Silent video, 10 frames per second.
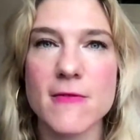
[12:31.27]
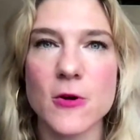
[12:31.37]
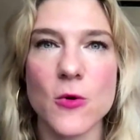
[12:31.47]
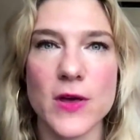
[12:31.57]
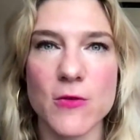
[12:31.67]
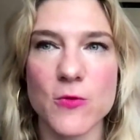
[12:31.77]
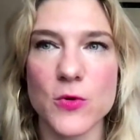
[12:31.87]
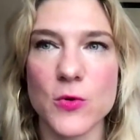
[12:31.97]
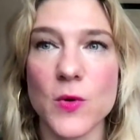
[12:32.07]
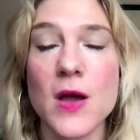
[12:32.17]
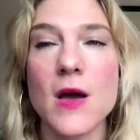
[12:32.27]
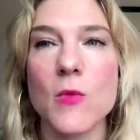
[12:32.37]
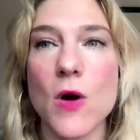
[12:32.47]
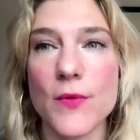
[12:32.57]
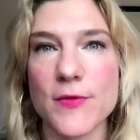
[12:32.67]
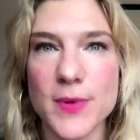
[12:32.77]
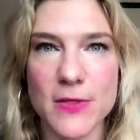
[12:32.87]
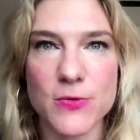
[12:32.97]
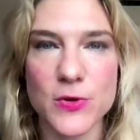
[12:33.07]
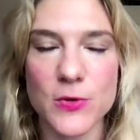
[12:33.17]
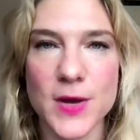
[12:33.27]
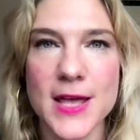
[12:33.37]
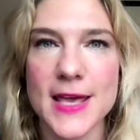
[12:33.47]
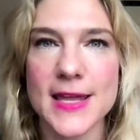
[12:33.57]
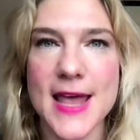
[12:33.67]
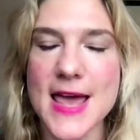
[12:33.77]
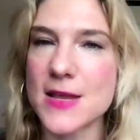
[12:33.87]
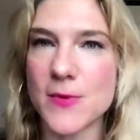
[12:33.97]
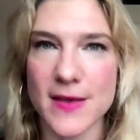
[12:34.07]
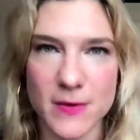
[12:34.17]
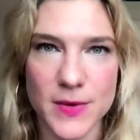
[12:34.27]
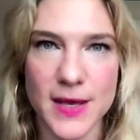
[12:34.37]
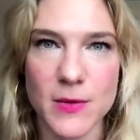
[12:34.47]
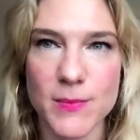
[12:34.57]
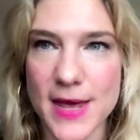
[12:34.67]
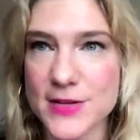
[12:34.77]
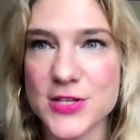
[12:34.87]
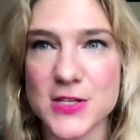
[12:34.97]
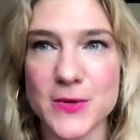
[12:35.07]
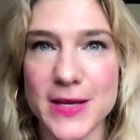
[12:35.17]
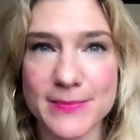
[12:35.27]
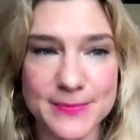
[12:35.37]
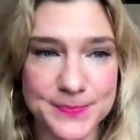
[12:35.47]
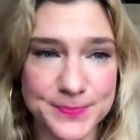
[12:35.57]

for going through what we've been through in any way that we manage to do it.